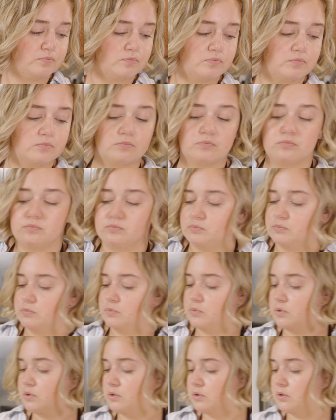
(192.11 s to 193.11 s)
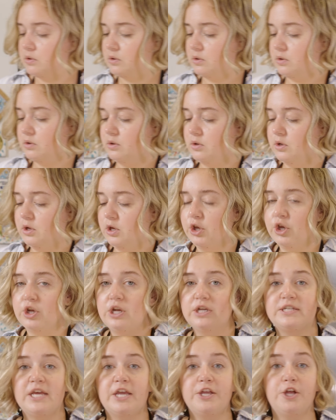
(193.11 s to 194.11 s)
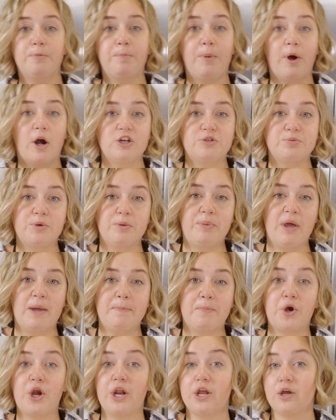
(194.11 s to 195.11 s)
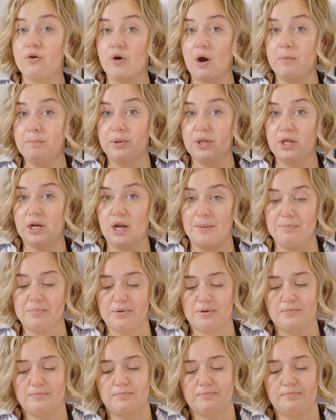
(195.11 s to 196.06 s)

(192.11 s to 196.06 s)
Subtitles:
You're gonna take your parchment paper and crumple it up.